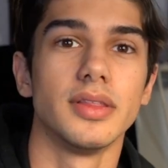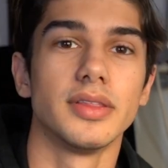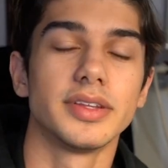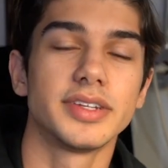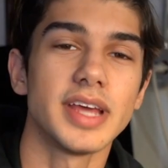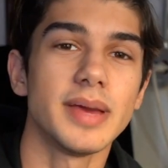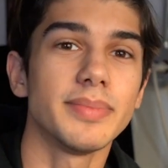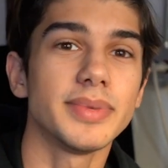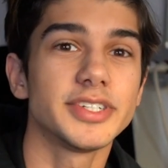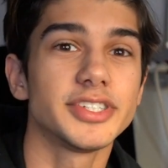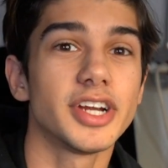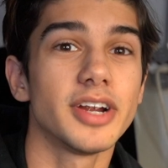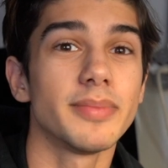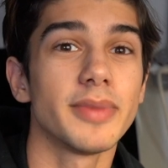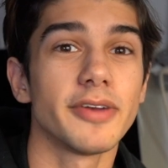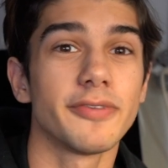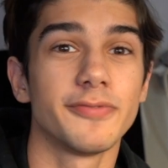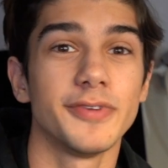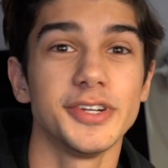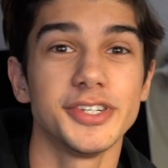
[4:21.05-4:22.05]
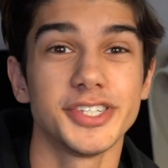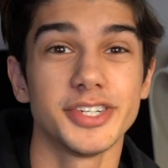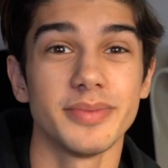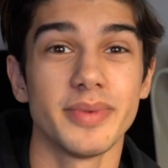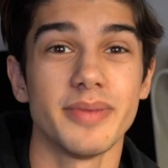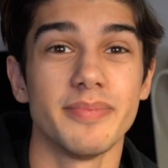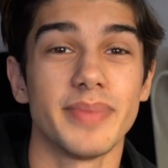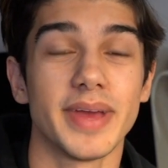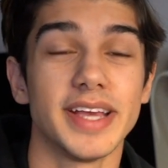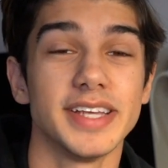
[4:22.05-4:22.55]
The temperature in my fish room
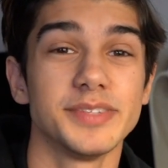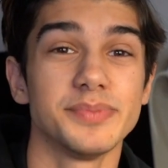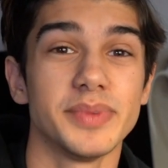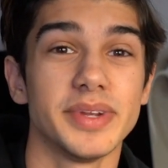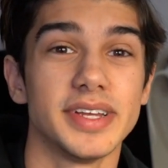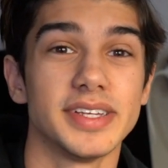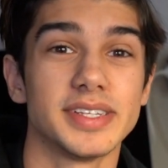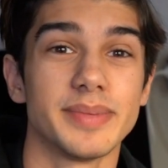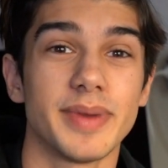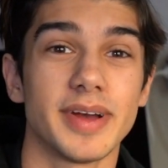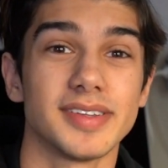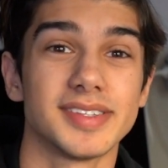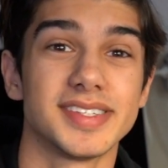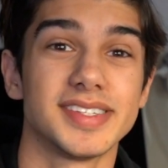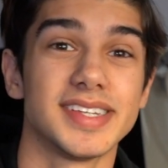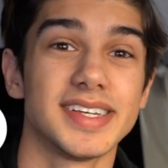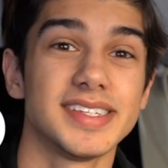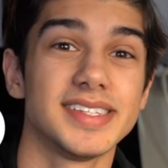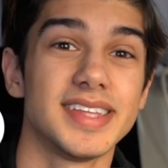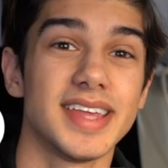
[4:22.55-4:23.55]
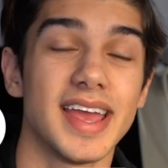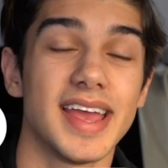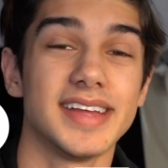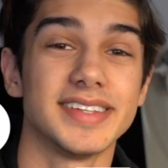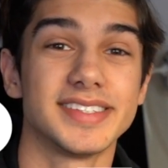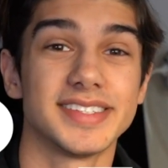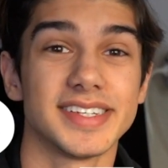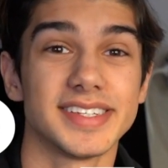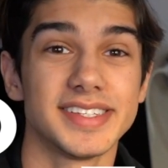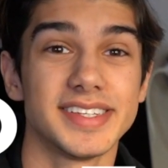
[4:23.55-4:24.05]
and basement is about
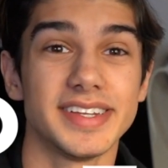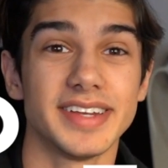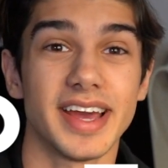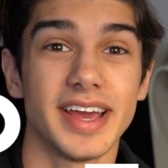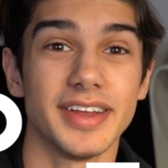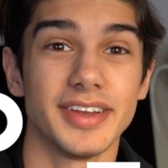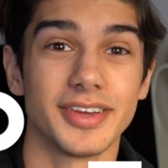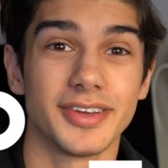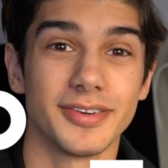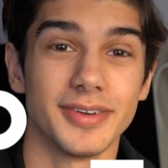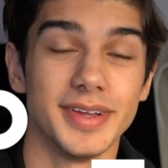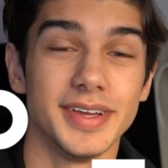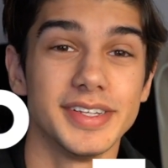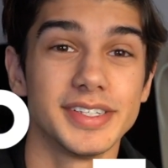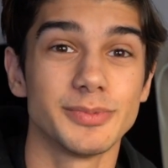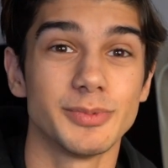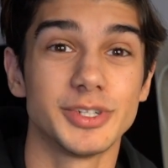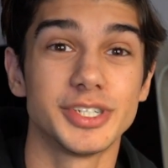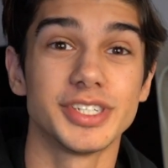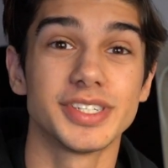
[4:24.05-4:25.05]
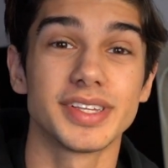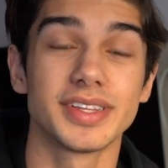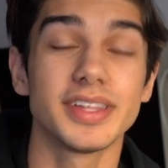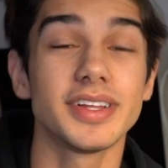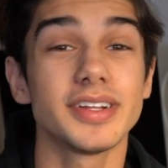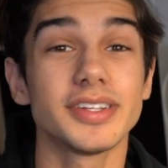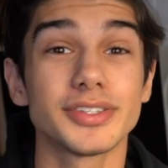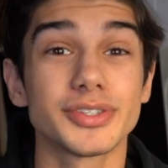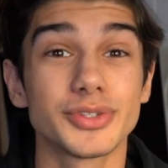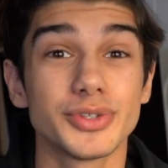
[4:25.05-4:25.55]
68, 69 degrees, which is a
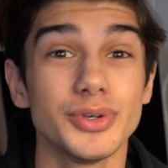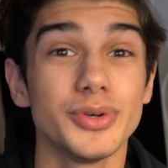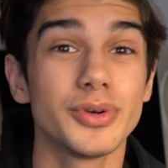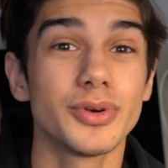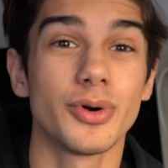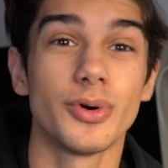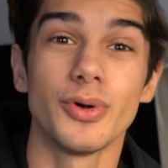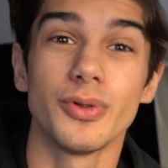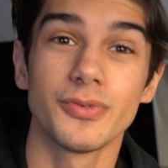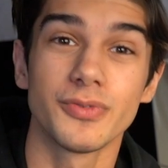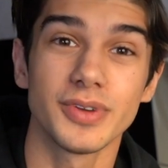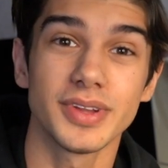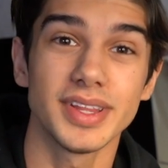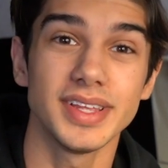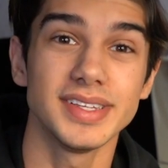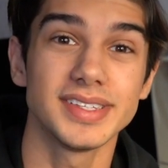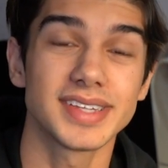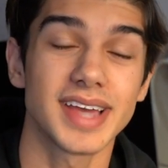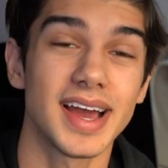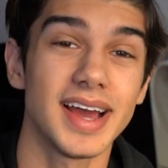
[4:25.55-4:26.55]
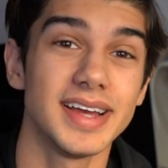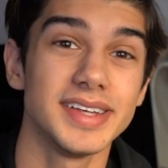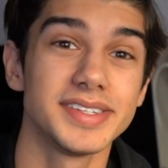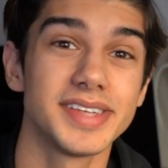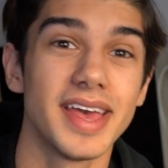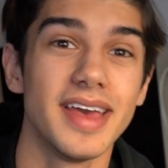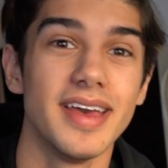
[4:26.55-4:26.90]
little too cold for these guys,